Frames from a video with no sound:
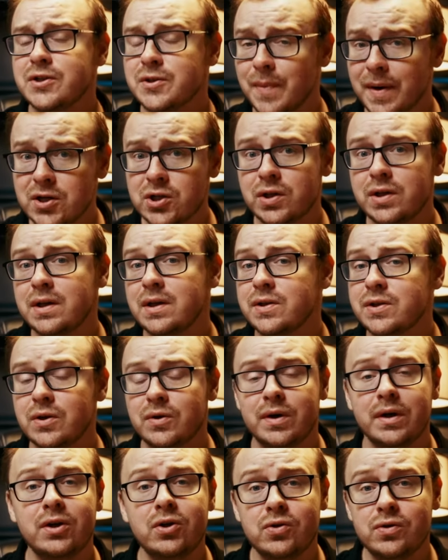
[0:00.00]
Especially
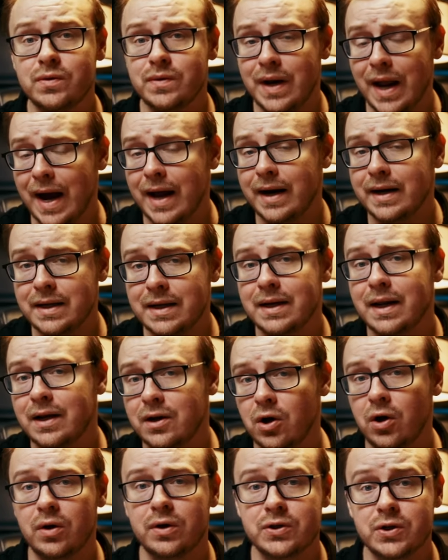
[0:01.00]
considering you do not need a
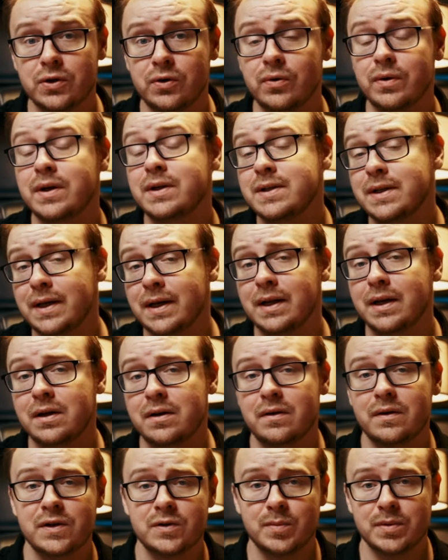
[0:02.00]
college degree to get into
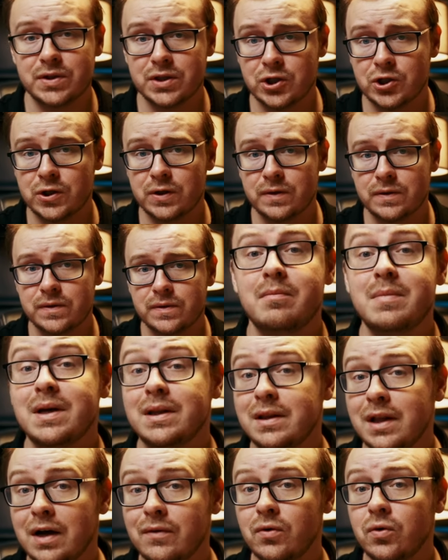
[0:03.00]
these positions.
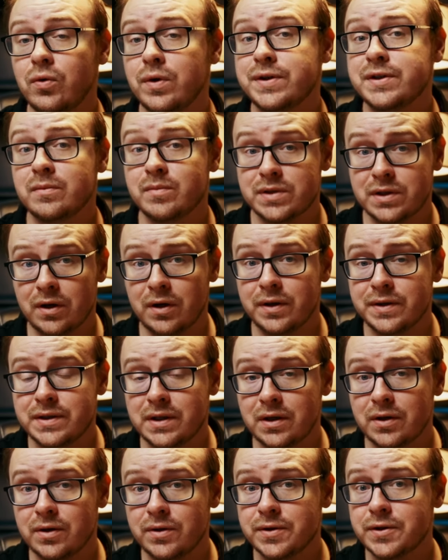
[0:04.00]
Mid-level with some solid
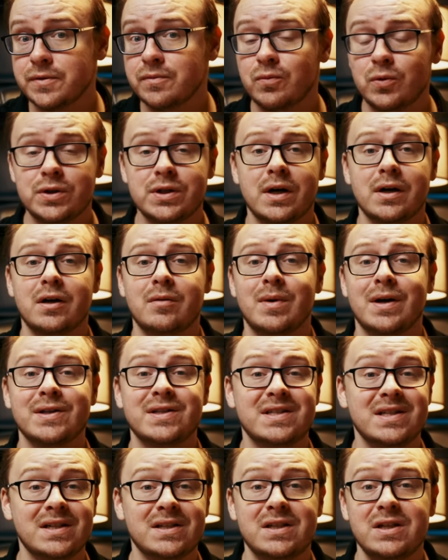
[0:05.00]
skills, we're talking about
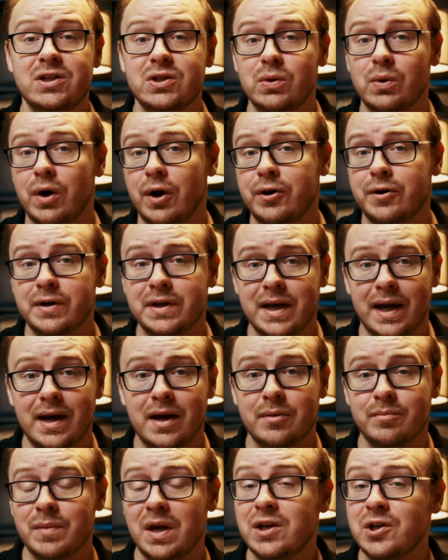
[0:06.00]
60 to
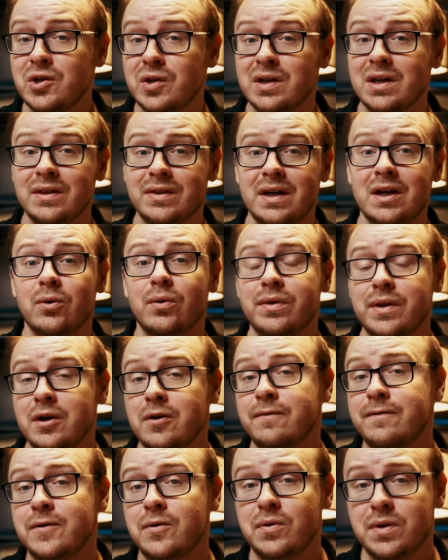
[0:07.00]
100K, and you can get there within
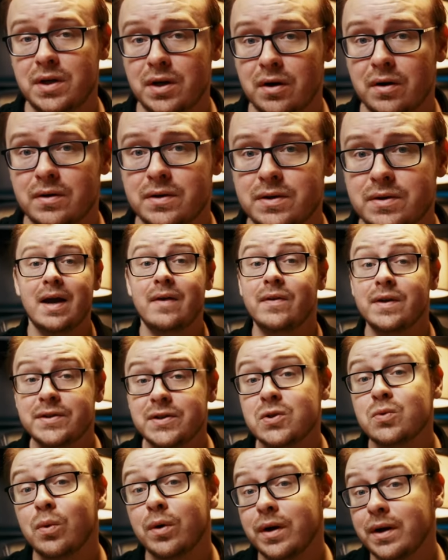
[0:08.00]
a few years. And this
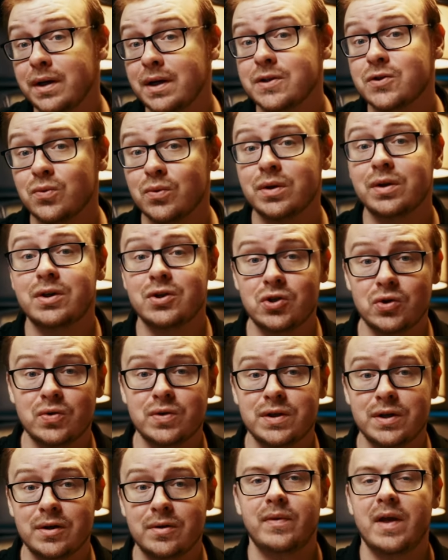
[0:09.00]
is where it gets really
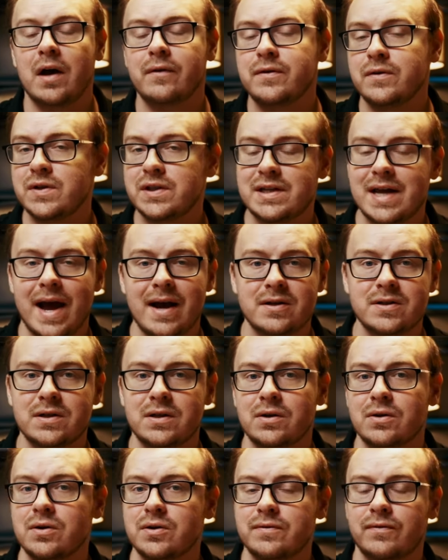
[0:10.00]
juicy. Now, if you stack
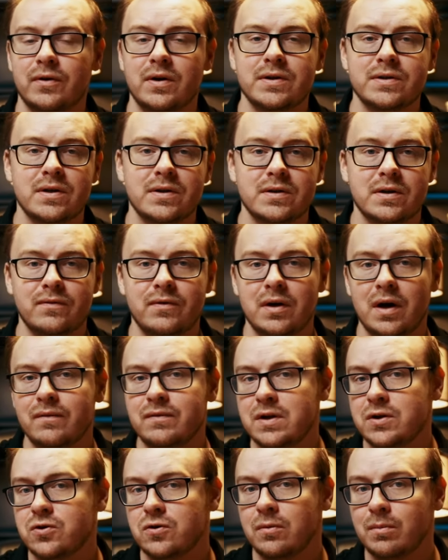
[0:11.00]
skills, for instance, if you have
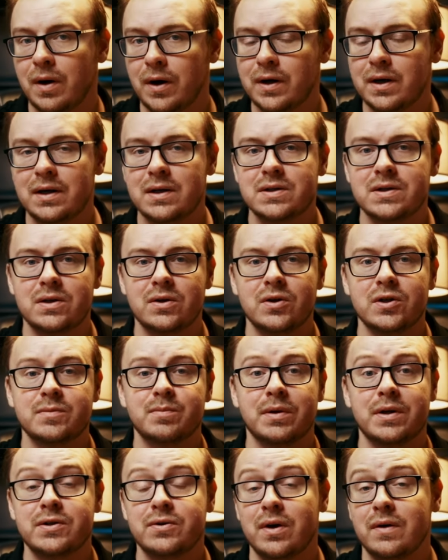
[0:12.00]
digital marketing skills,
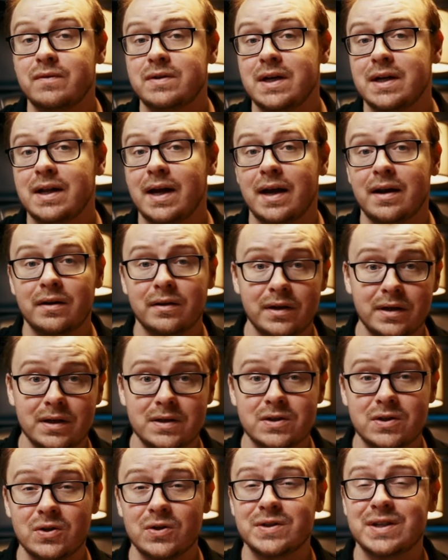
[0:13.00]
plus you have data analytics
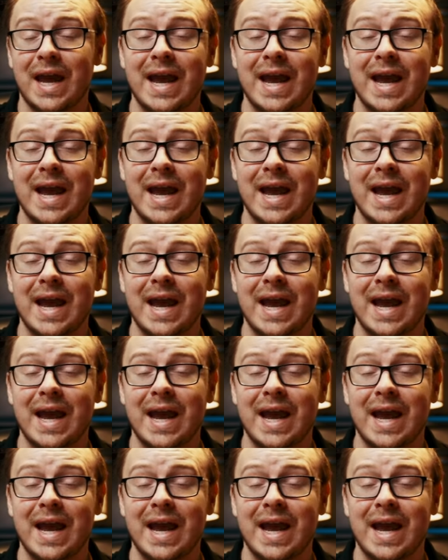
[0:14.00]
skills,